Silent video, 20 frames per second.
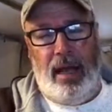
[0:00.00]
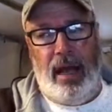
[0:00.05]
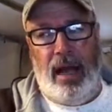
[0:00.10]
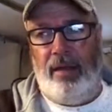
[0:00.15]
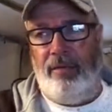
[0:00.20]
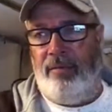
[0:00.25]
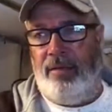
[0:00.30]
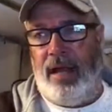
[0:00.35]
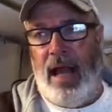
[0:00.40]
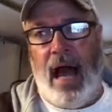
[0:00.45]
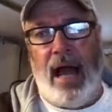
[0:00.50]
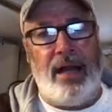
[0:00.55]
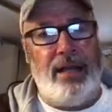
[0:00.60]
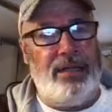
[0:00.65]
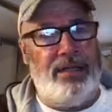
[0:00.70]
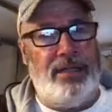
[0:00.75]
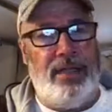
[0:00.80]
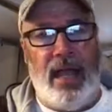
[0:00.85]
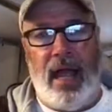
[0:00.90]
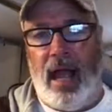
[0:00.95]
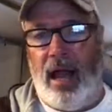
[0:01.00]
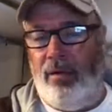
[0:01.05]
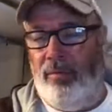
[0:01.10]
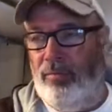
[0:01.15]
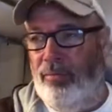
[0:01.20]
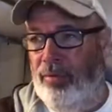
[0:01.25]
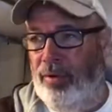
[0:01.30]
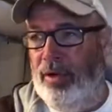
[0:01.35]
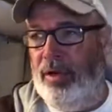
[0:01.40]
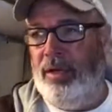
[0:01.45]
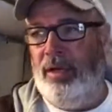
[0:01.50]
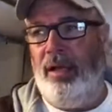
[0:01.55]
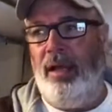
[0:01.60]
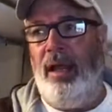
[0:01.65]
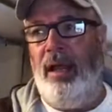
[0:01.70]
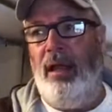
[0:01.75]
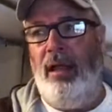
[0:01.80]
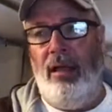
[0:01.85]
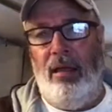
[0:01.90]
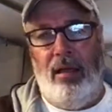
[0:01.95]
I've got to say, I
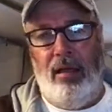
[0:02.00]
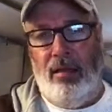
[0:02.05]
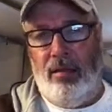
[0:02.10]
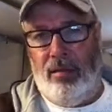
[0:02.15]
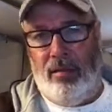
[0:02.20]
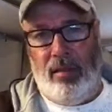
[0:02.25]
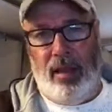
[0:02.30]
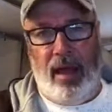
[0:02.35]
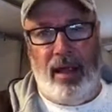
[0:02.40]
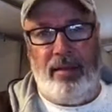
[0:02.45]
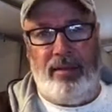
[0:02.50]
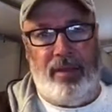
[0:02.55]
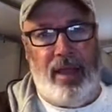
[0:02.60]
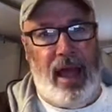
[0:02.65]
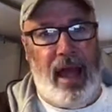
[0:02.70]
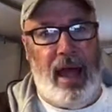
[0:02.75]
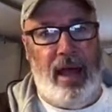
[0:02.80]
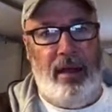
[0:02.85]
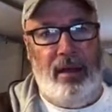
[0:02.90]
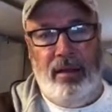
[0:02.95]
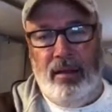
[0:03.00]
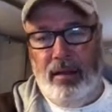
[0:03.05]
really like that.